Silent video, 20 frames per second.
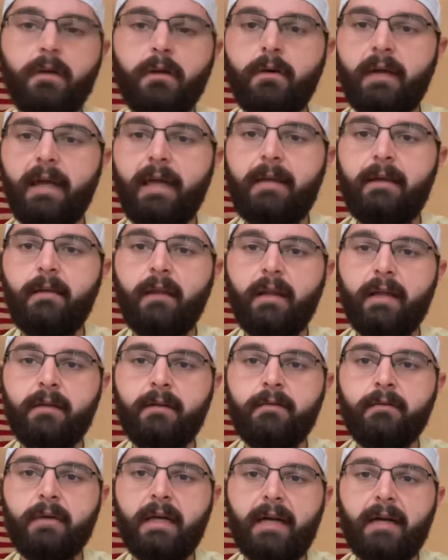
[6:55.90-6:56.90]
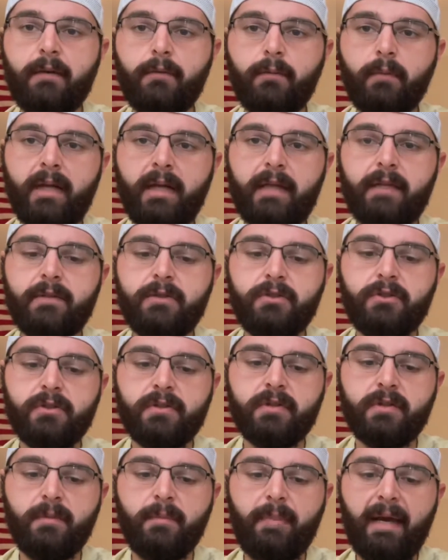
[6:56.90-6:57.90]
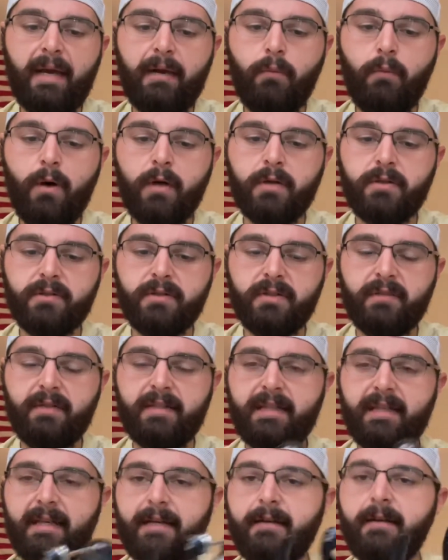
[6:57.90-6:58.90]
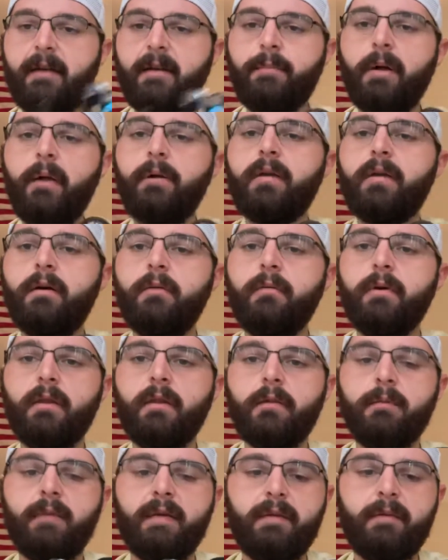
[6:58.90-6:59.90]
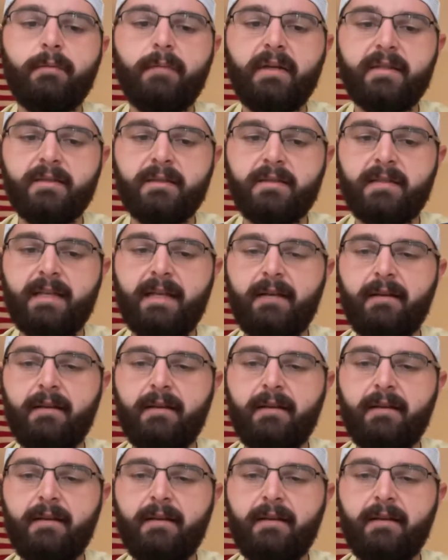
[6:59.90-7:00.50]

inland kind of reds, just in the backwaters and stuff like that, I'd probably go with my sustain.